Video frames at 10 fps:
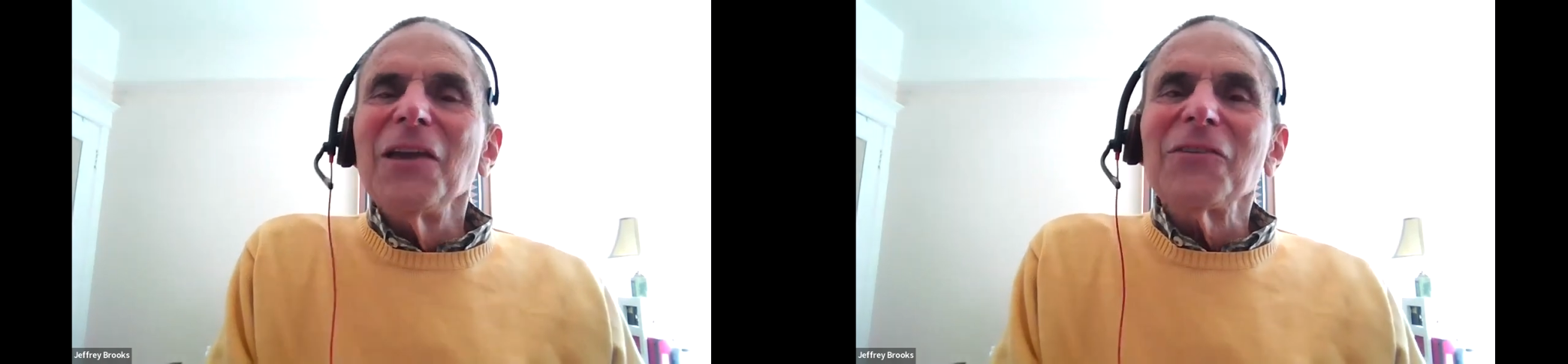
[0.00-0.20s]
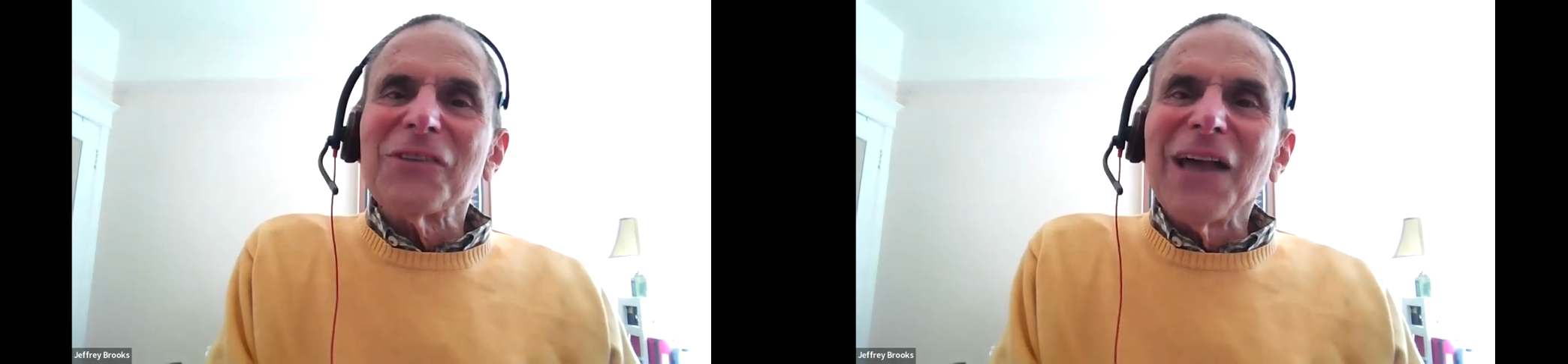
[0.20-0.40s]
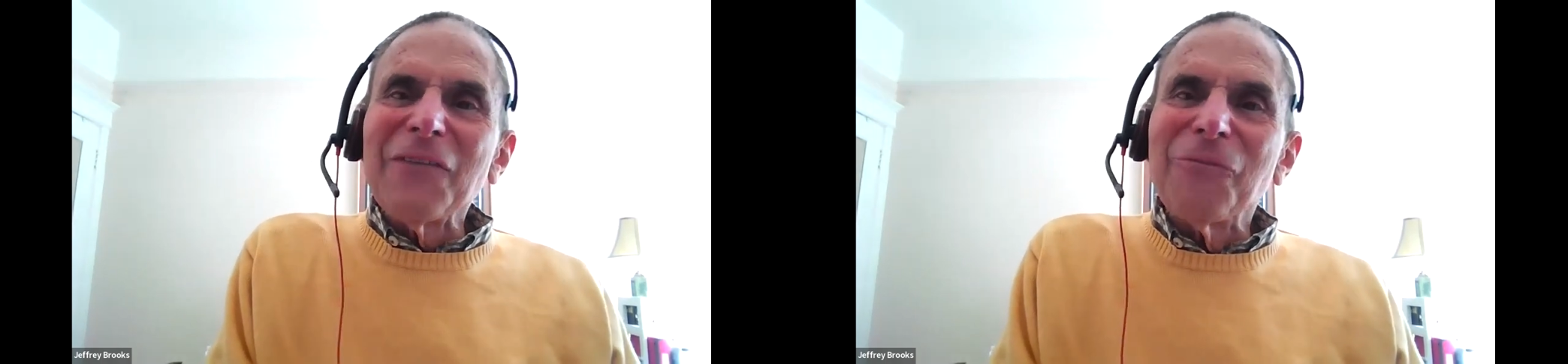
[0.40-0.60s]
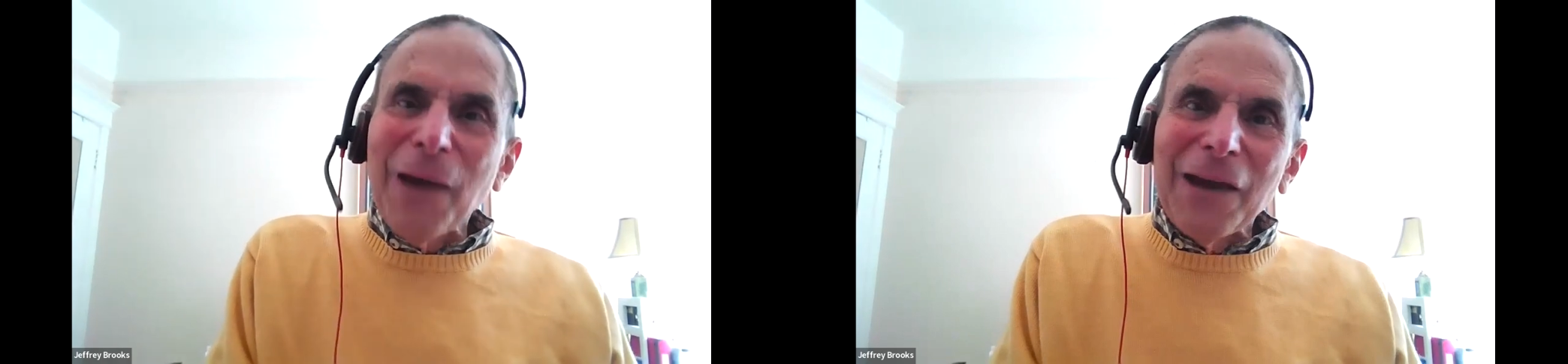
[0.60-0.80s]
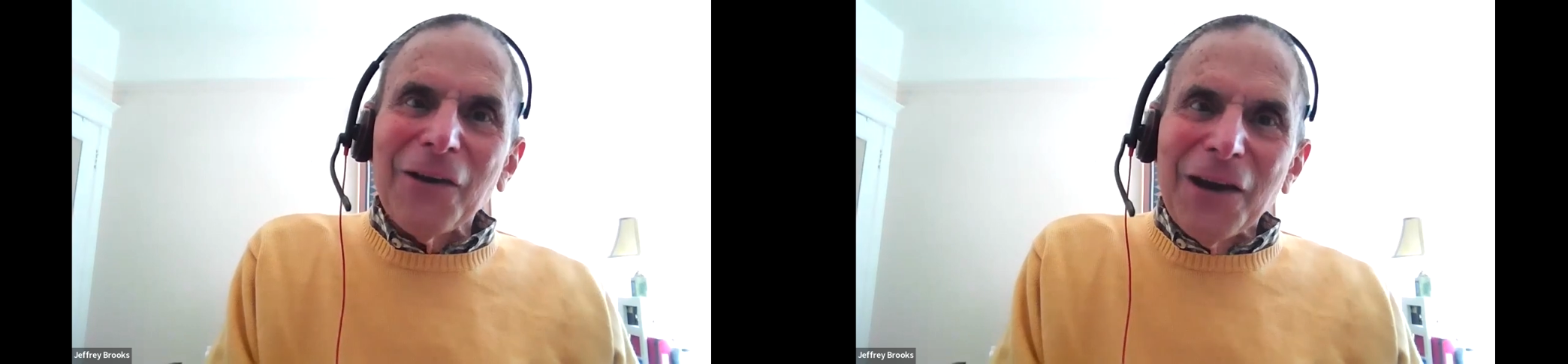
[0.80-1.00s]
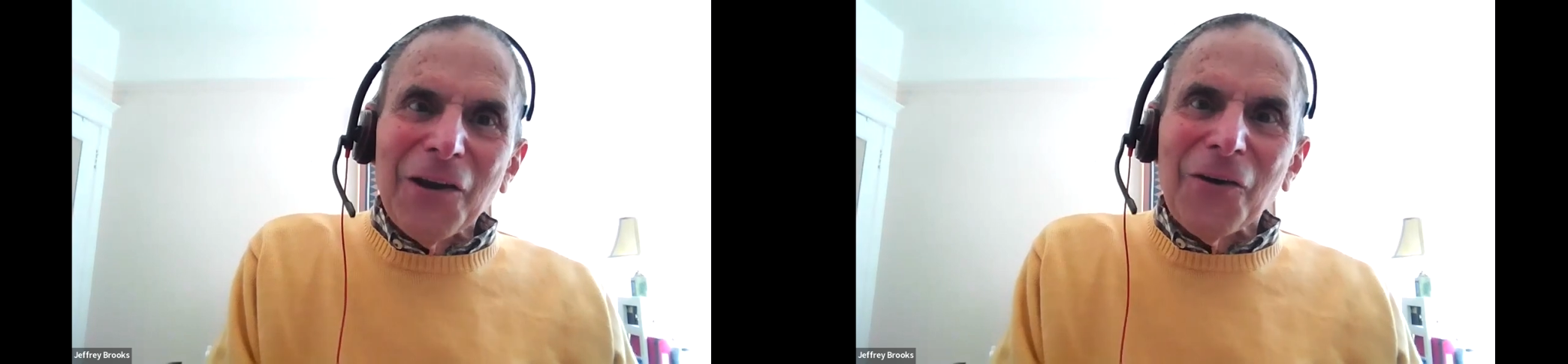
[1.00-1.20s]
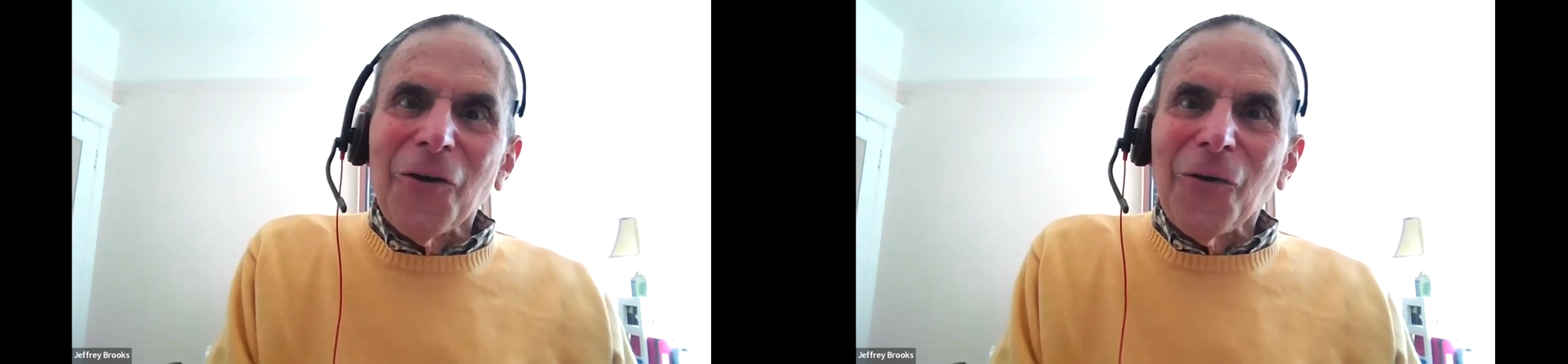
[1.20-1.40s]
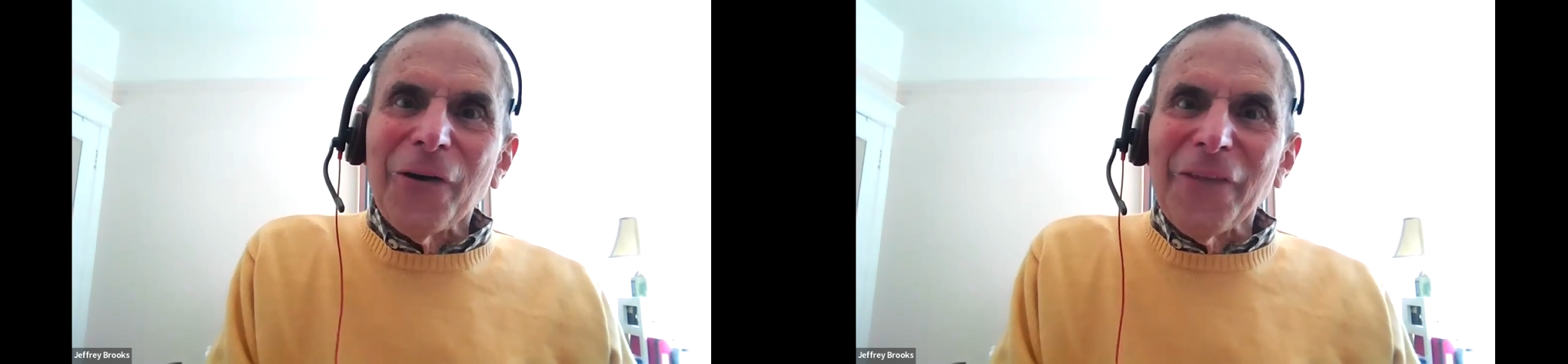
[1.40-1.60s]
Is life better here
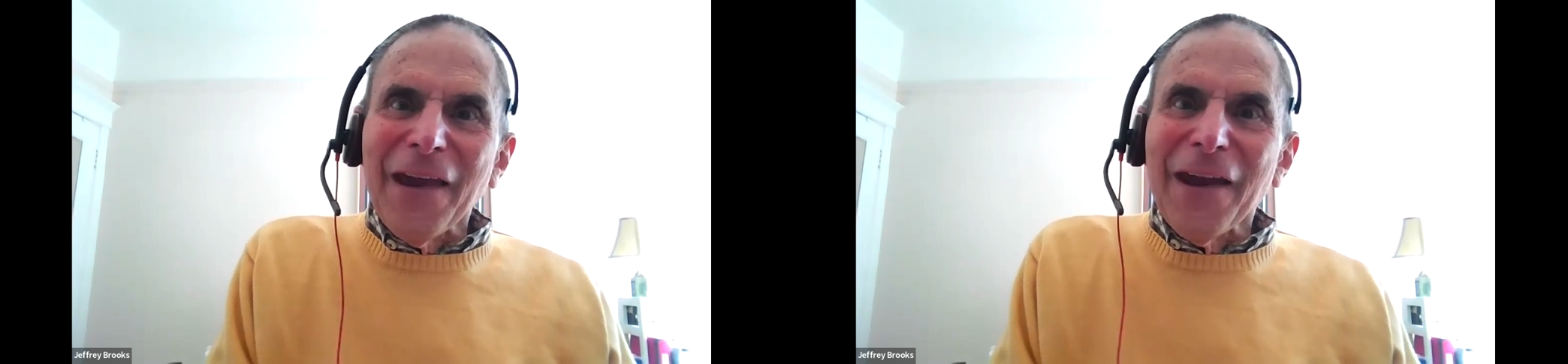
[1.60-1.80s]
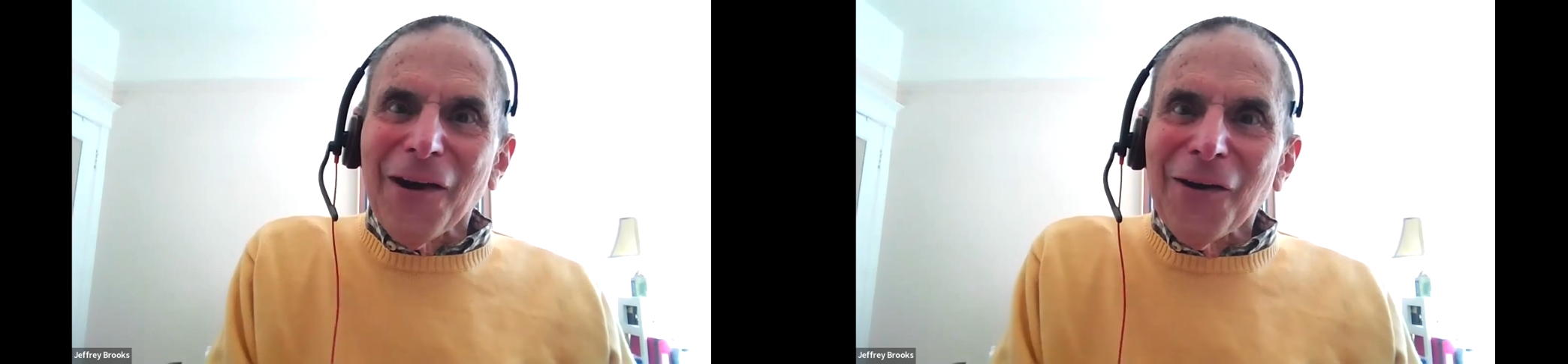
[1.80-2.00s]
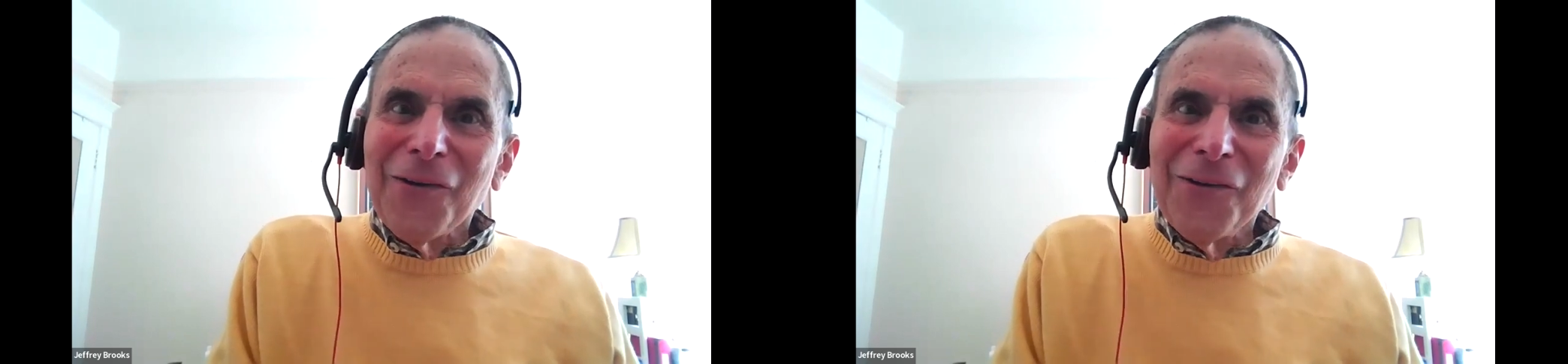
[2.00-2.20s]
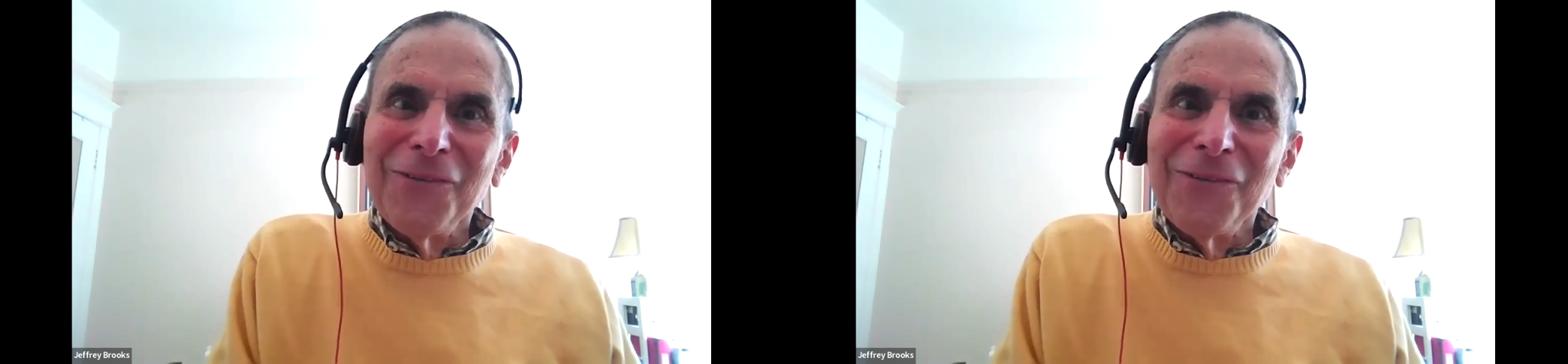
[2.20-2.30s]
or there?